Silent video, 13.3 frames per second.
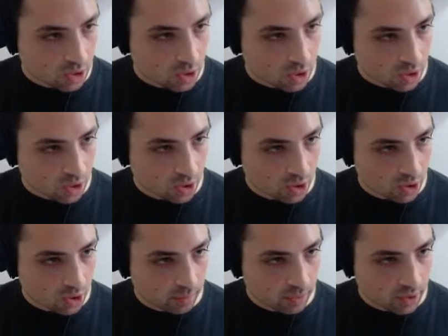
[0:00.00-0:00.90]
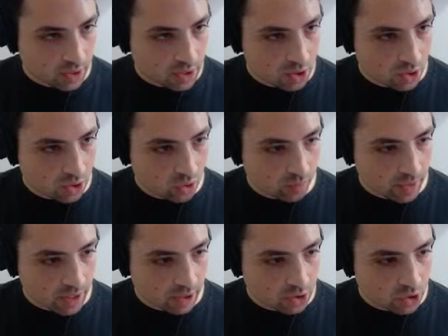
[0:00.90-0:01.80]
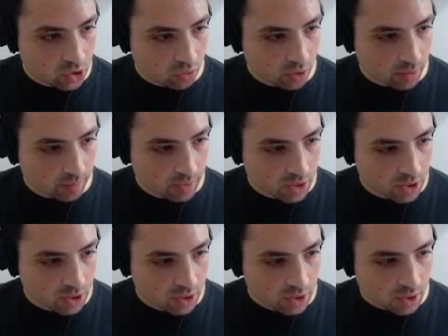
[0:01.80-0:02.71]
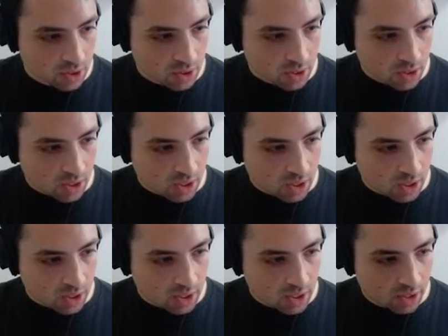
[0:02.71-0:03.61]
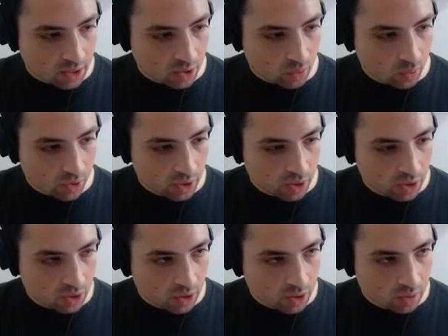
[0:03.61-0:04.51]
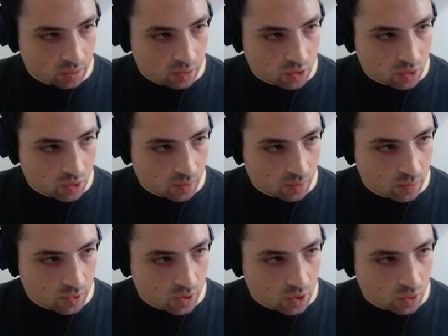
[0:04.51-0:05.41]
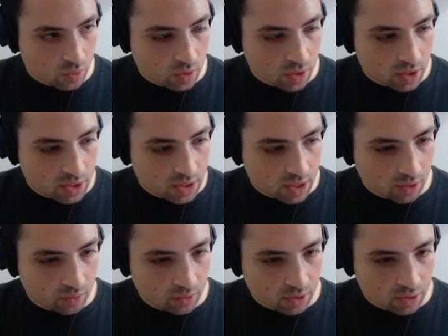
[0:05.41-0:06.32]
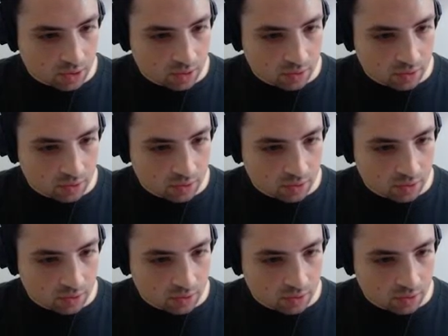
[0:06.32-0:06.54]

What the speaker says: Let's go back to drums, and now we're gonna sort of mute this out.